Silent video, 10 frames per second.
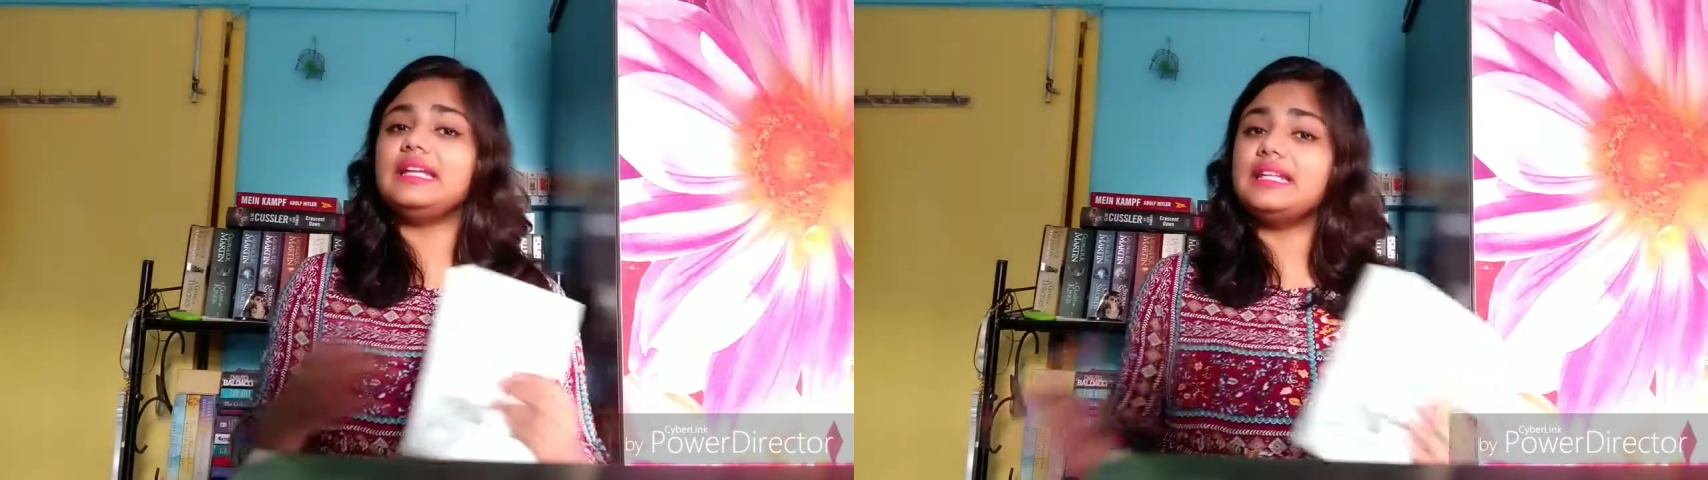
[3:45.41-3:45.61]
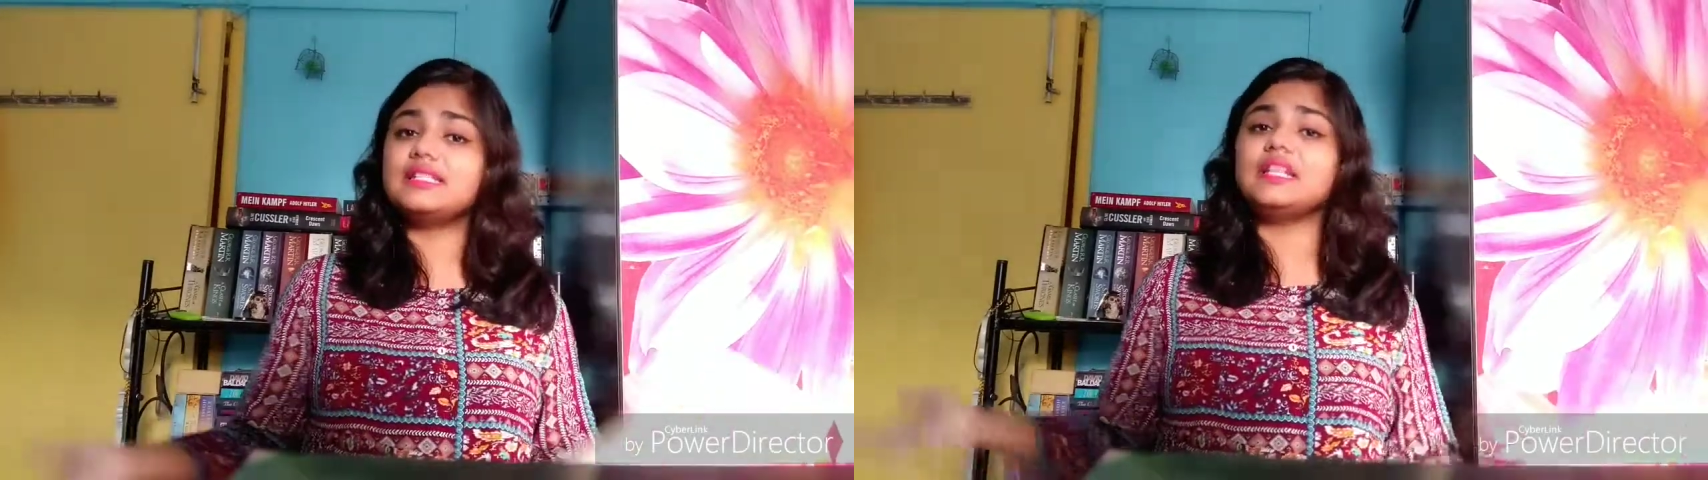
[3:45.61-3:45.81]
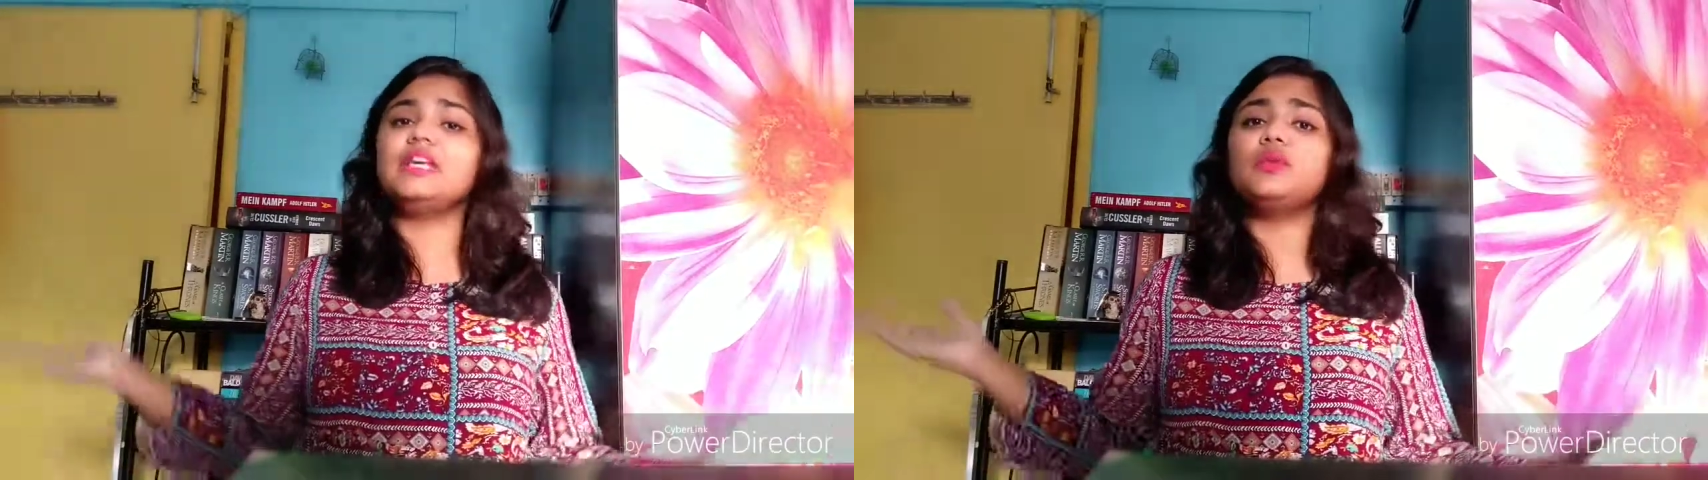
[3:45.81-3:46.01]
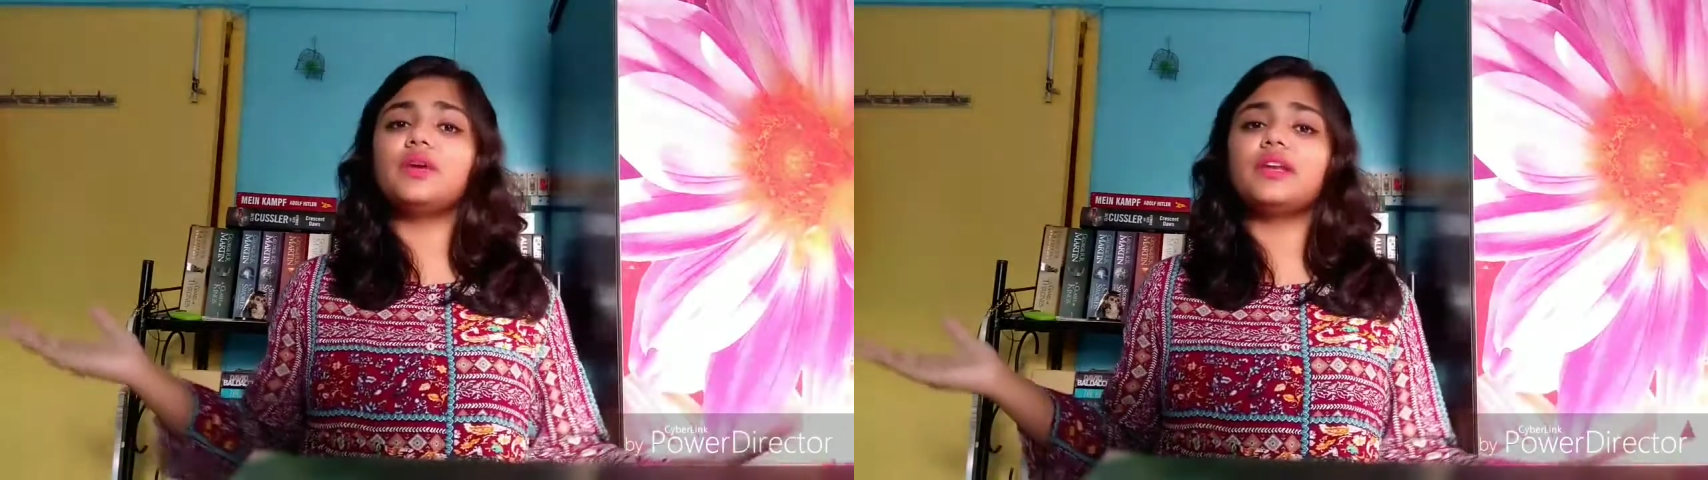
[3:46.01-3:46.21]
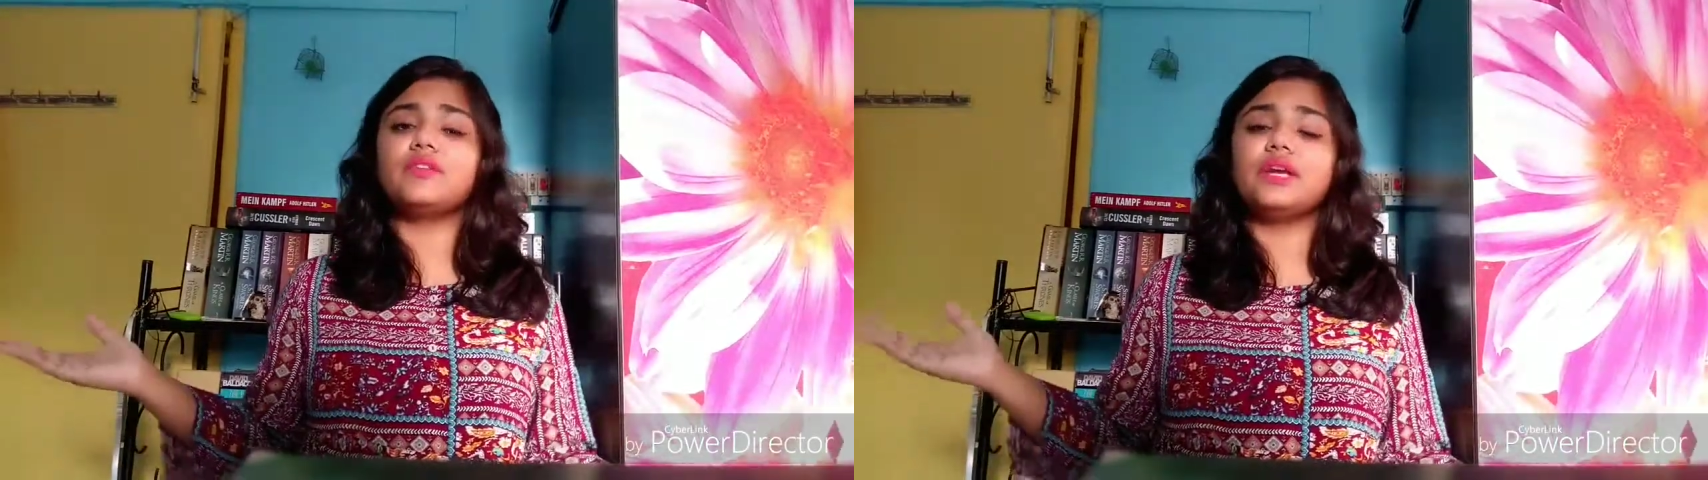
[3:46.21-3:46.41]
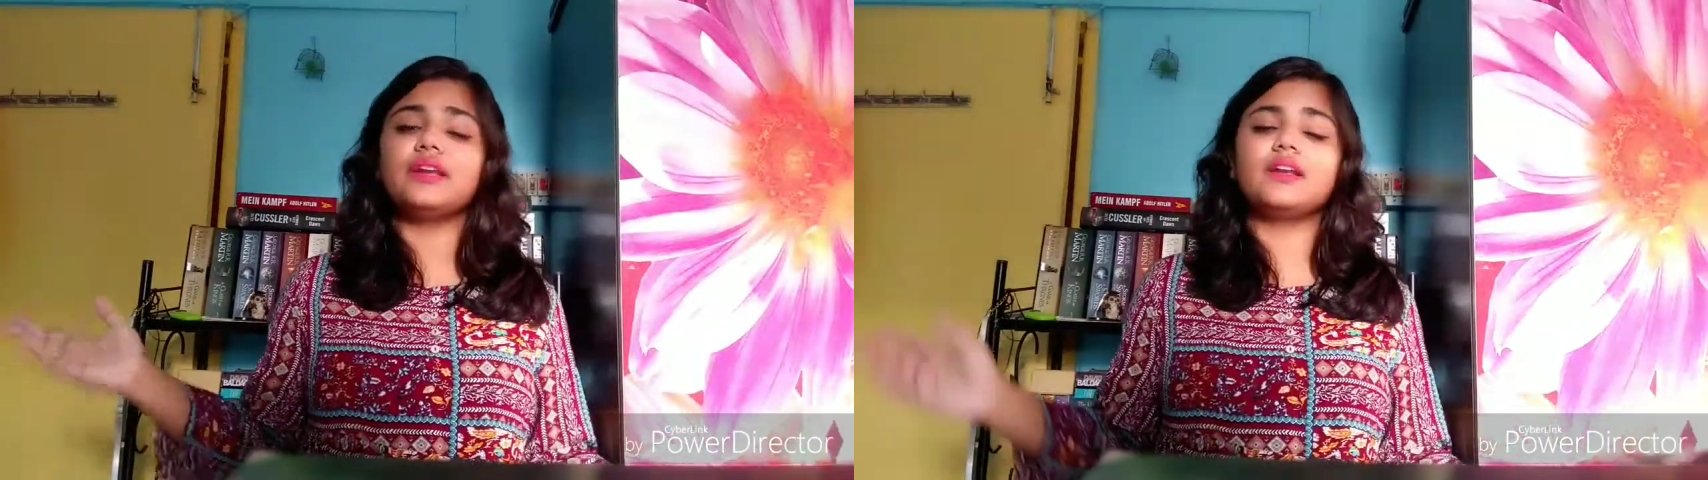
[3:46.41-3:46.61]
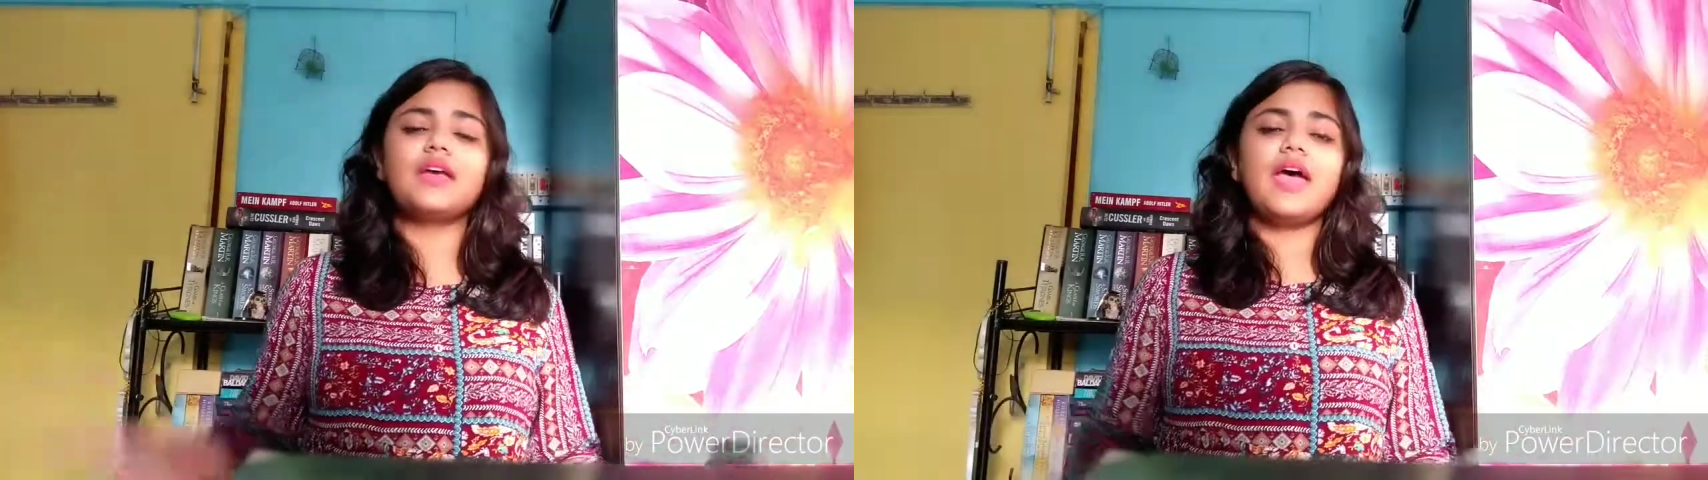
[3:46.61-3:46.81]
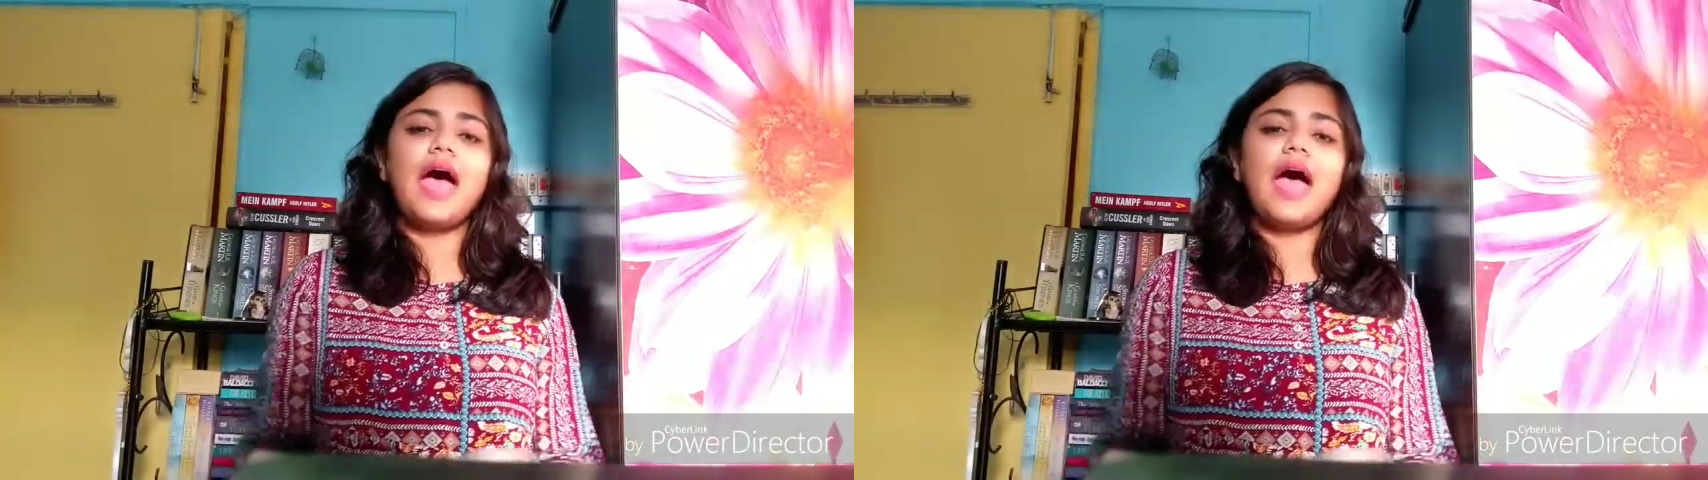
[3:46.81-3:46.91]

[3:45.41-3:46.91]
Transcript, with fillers: easily you can read it